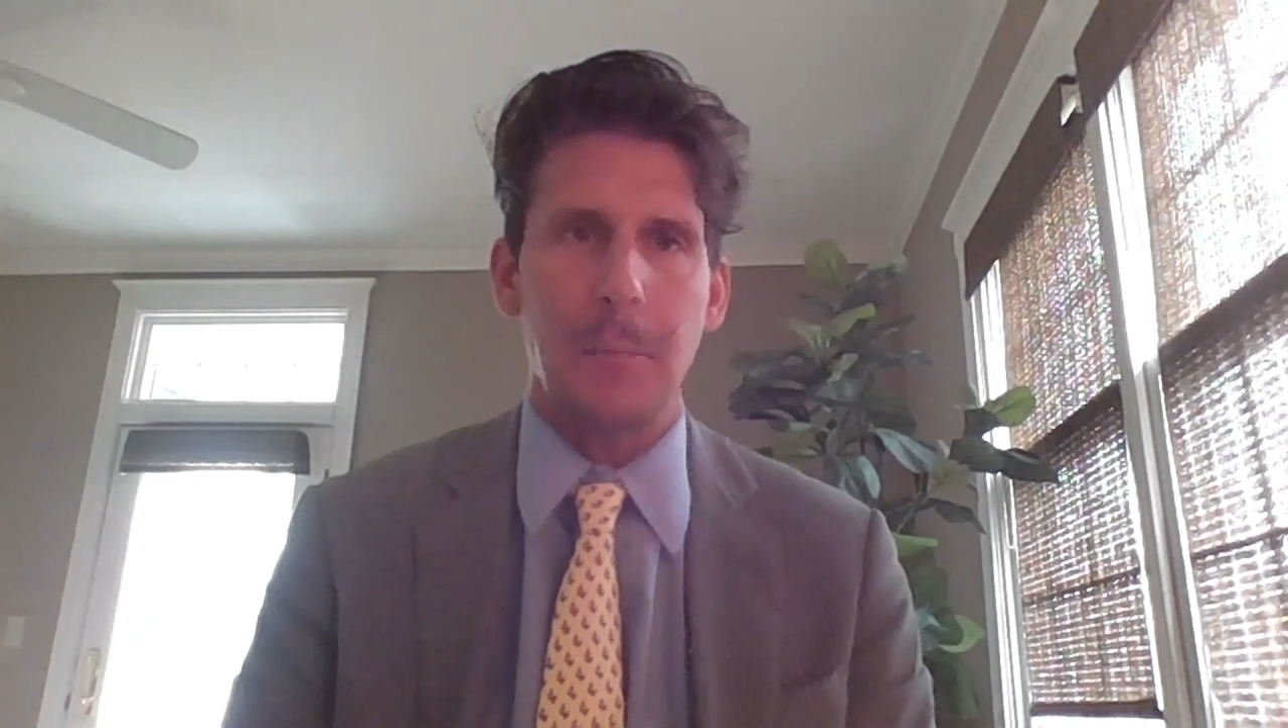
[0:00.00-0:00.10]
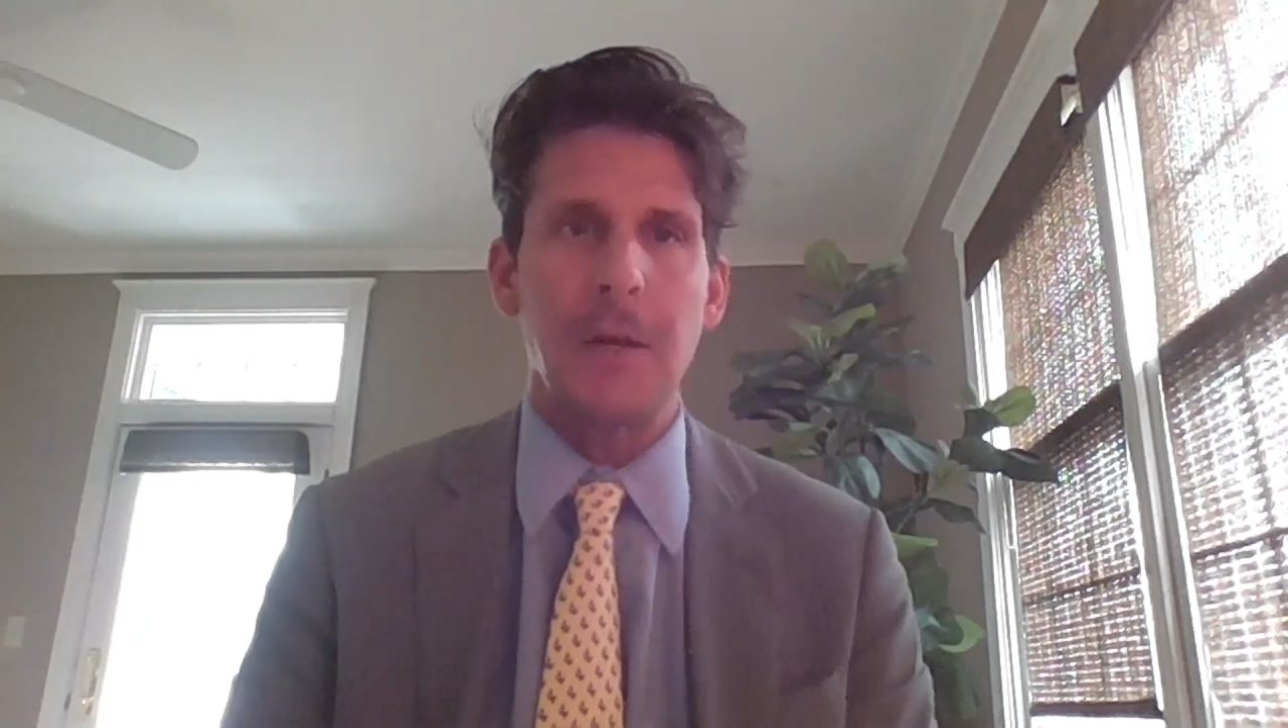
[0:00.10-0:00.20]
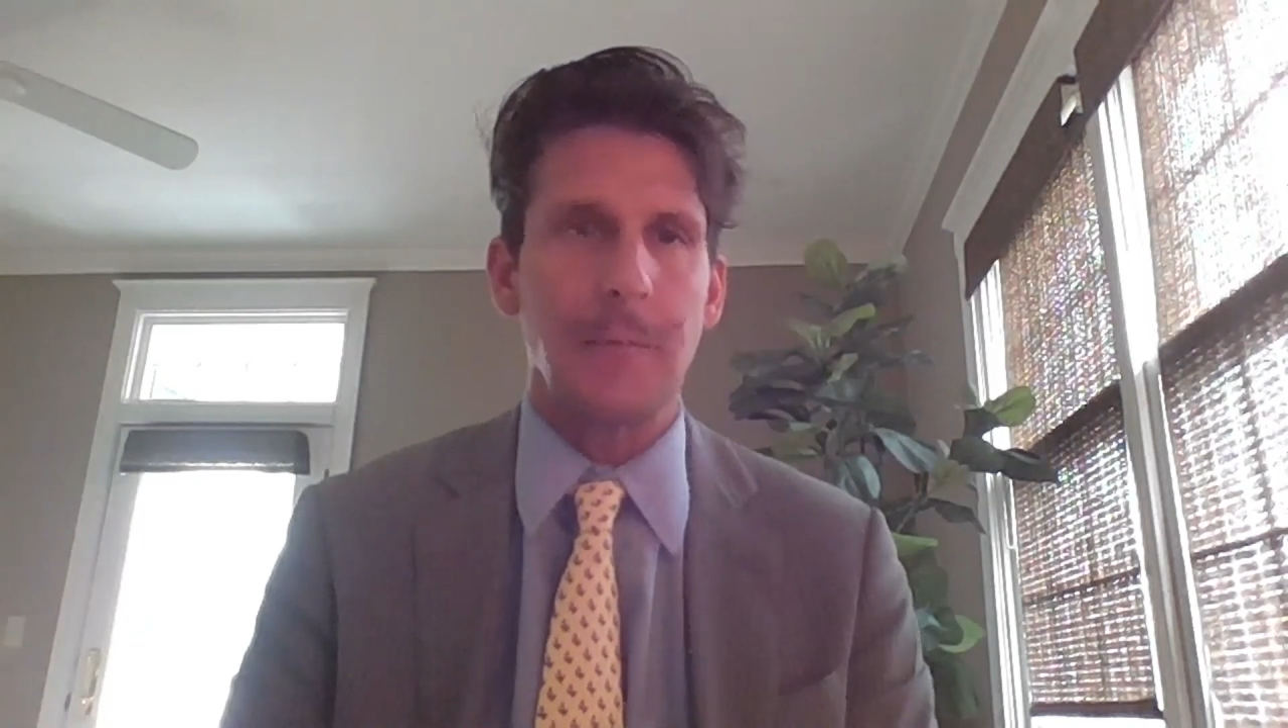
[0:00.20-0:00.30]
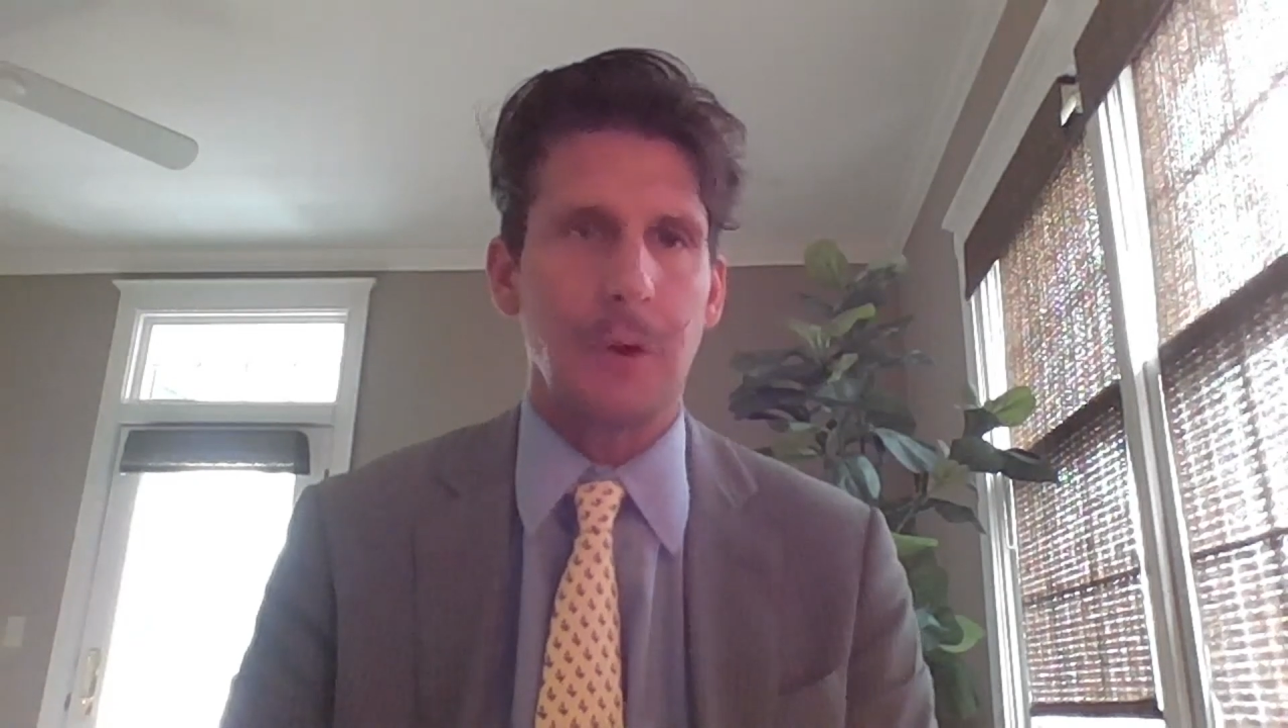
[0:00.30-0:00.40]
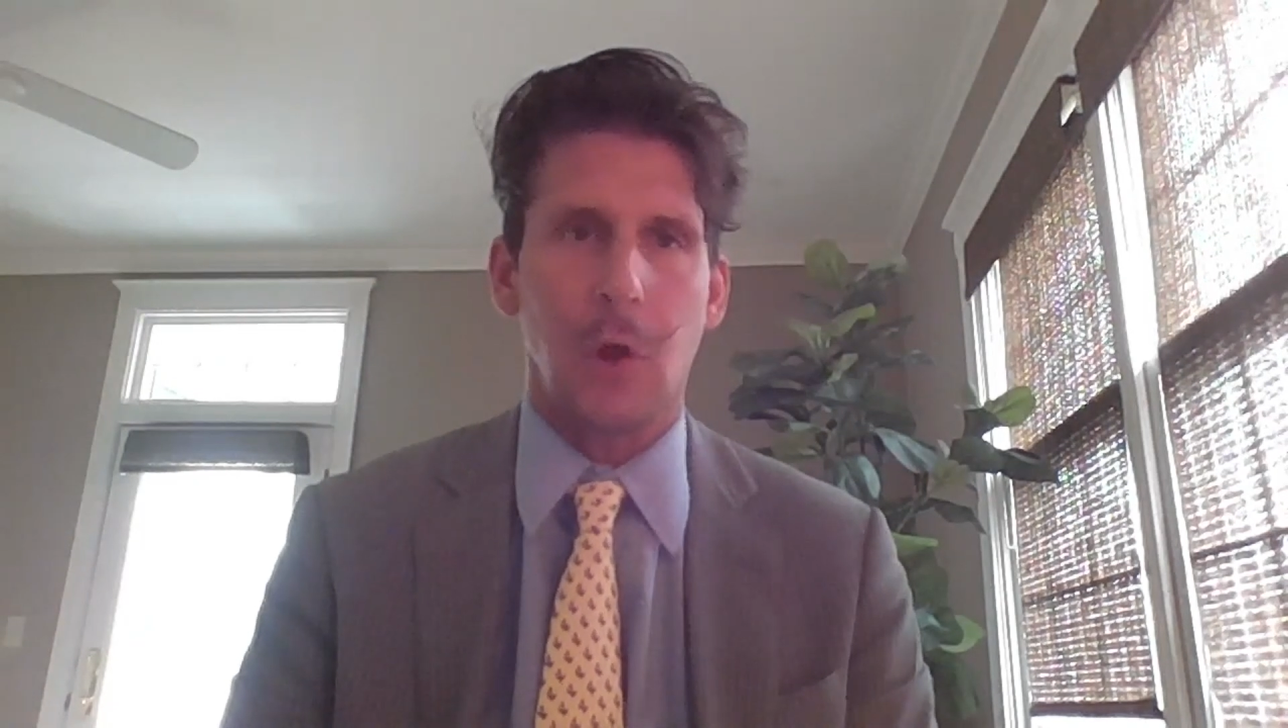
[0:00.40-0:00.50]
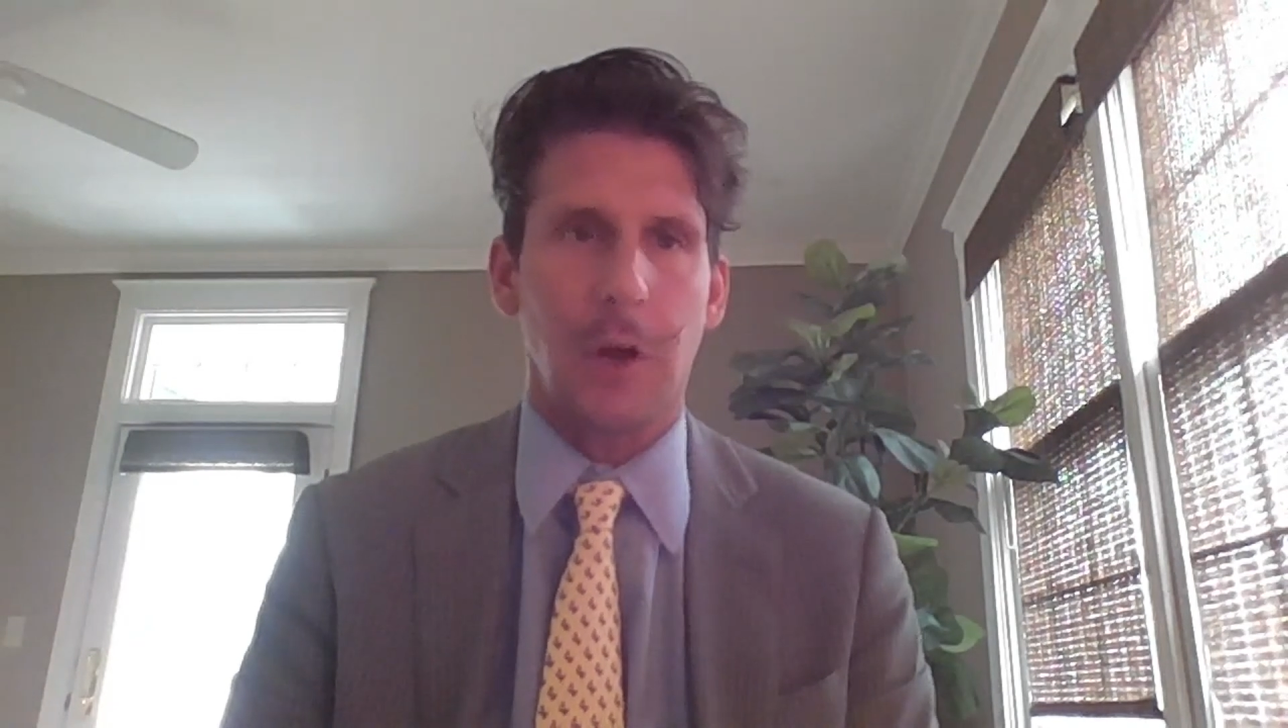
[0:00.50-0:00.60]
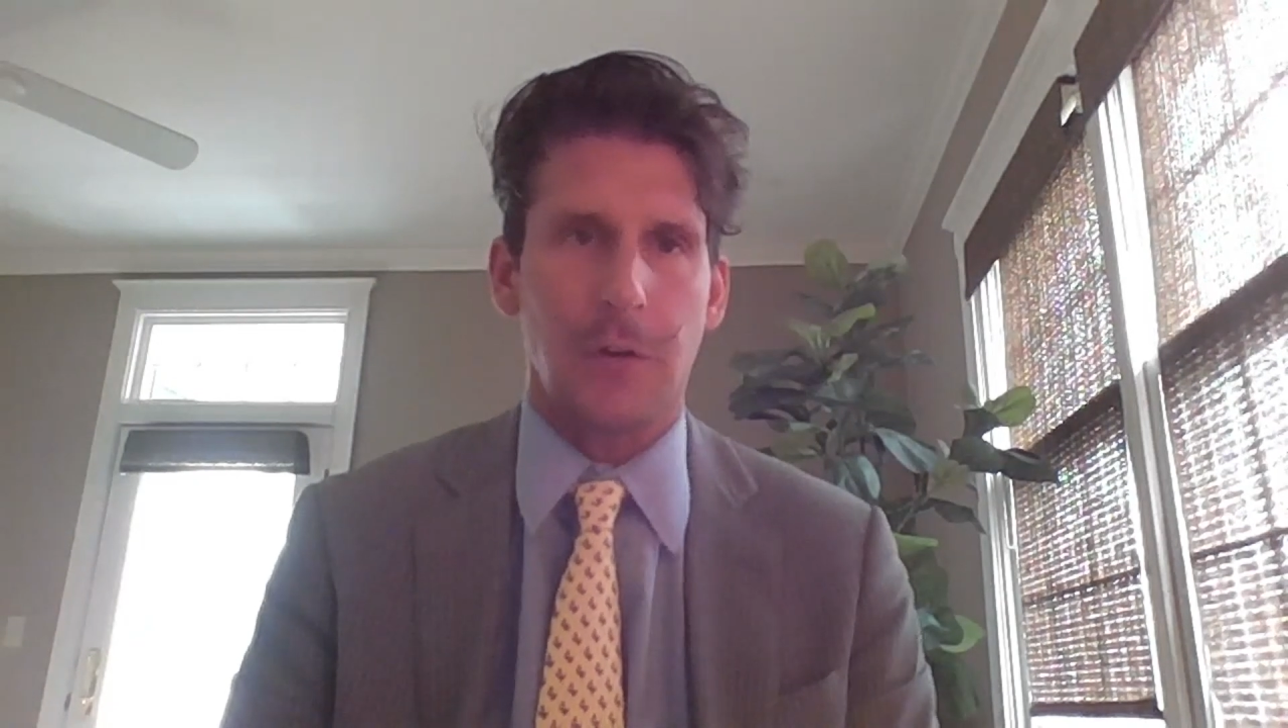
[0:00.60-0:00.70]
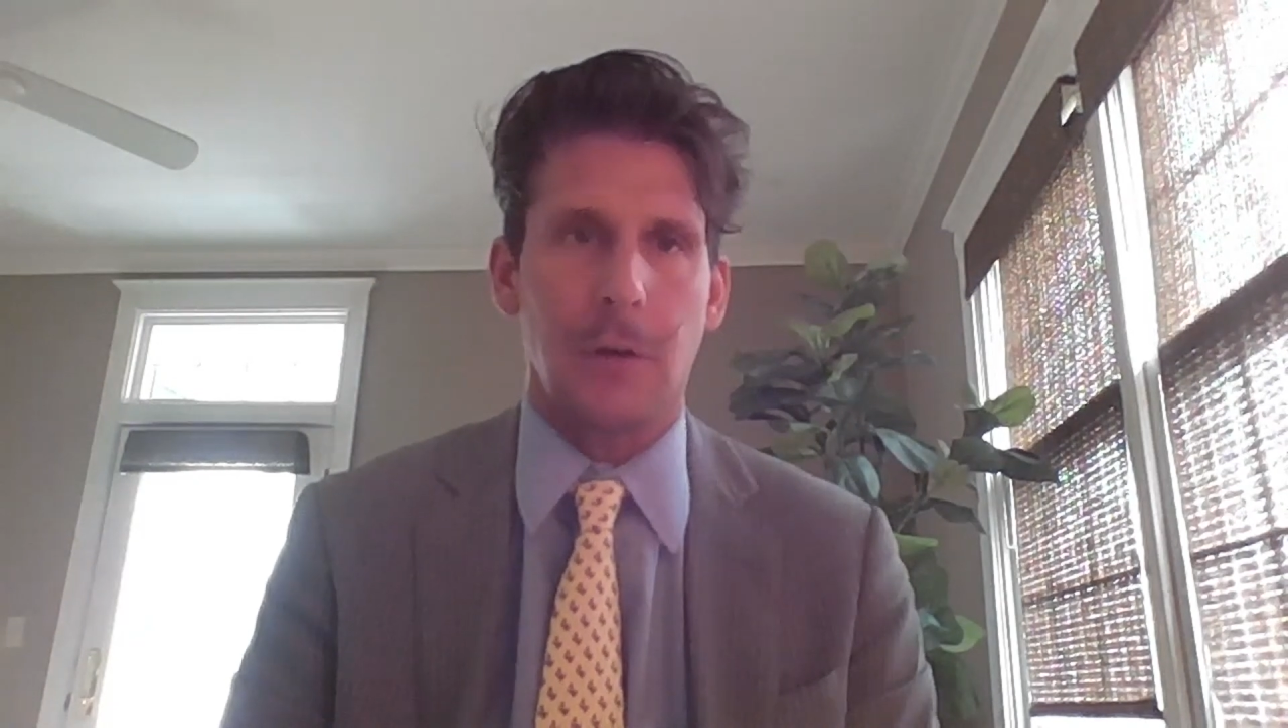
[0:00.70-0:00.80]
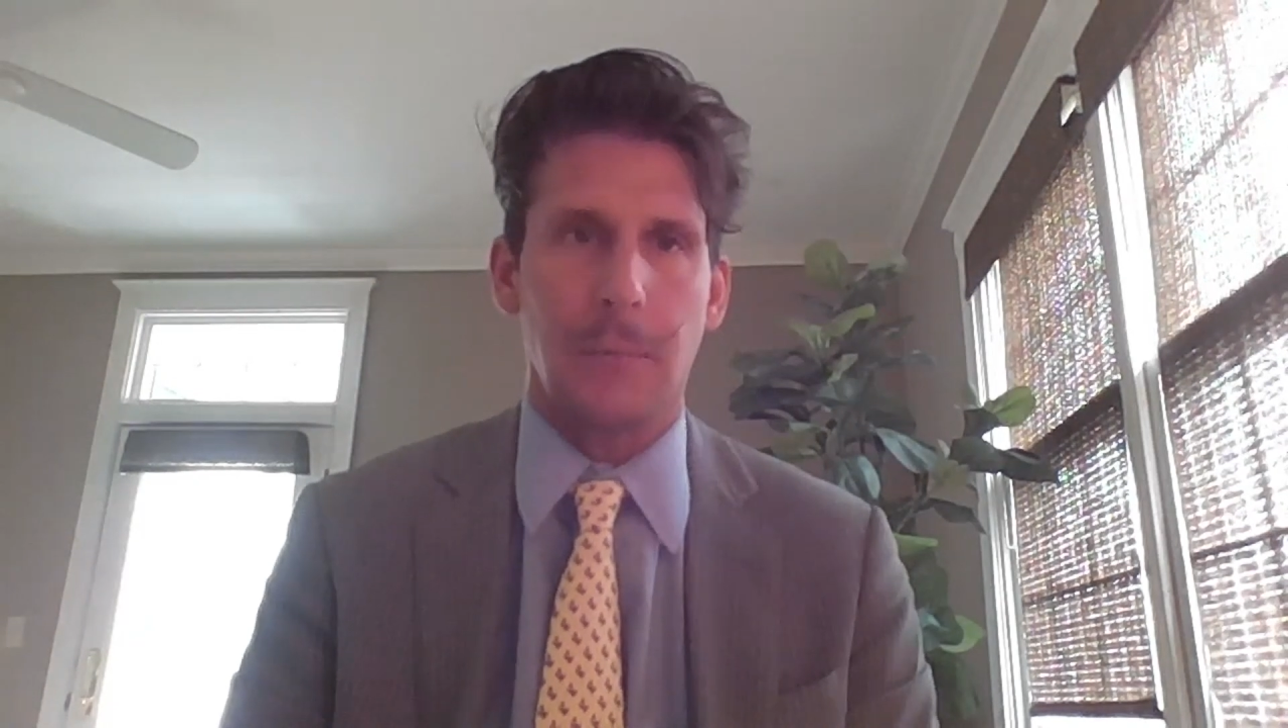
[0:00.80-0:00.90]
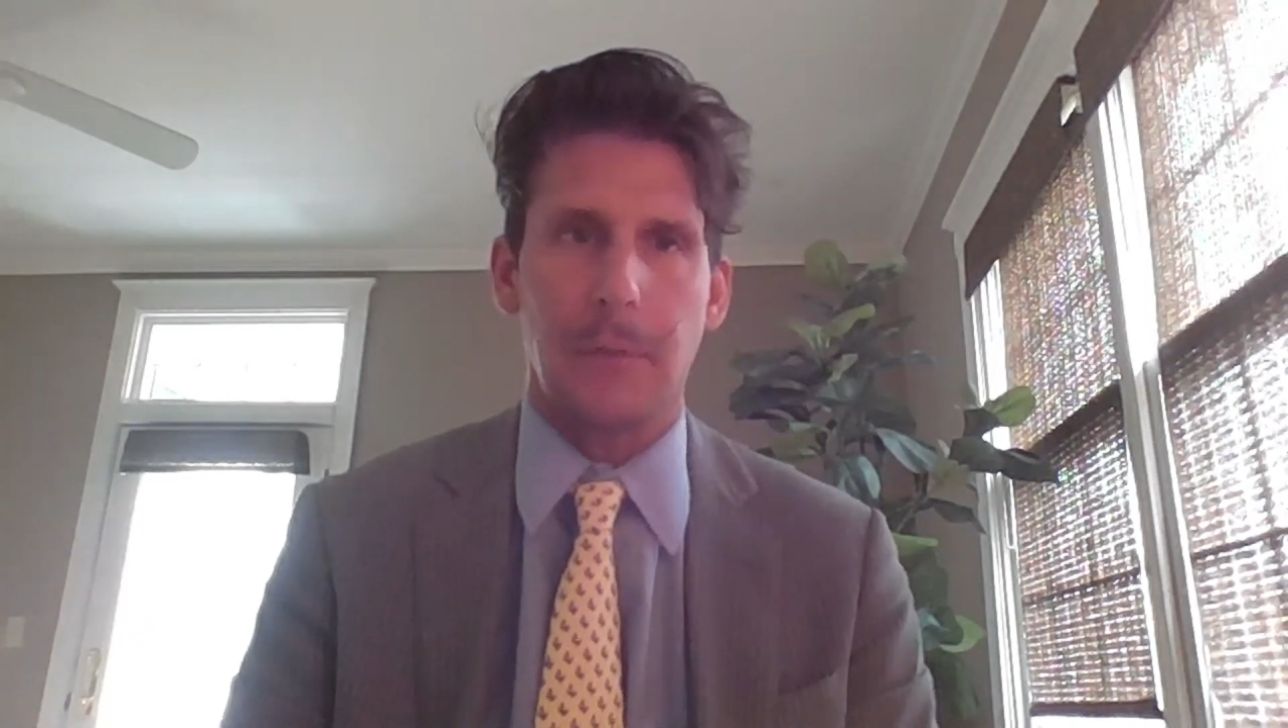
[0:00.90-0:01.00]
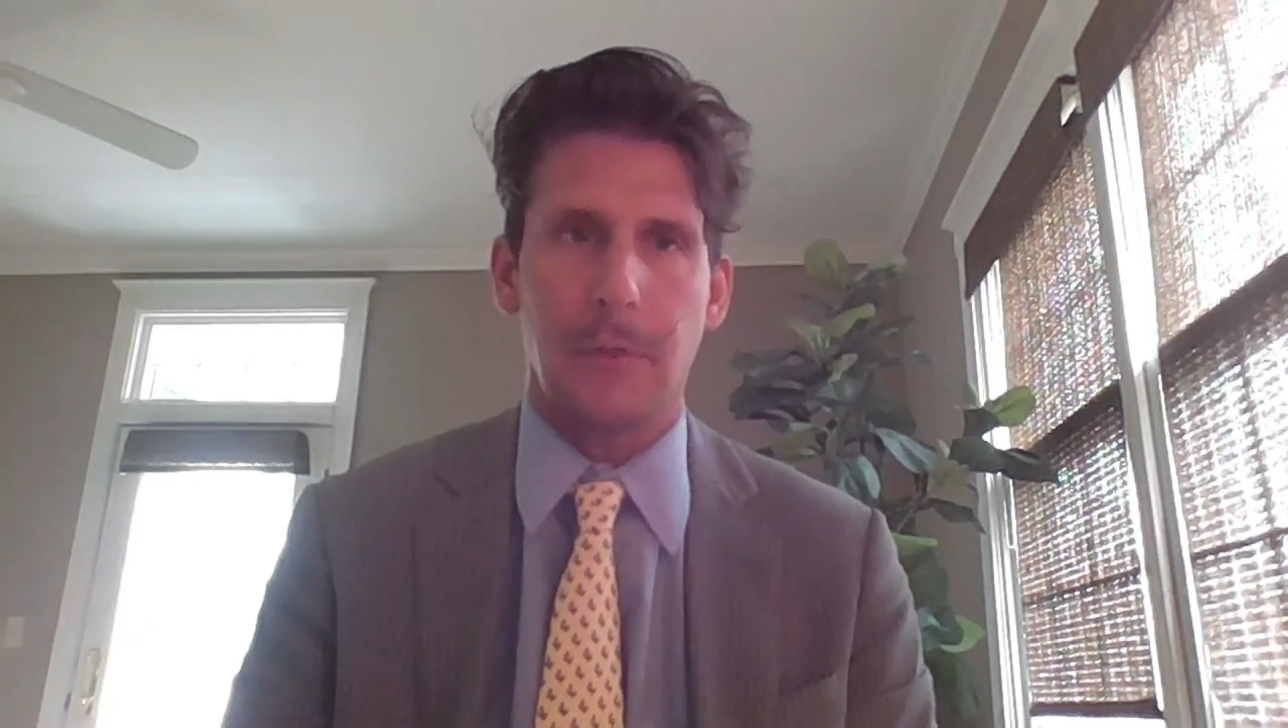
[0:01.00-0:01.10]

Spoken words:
medium to long-term,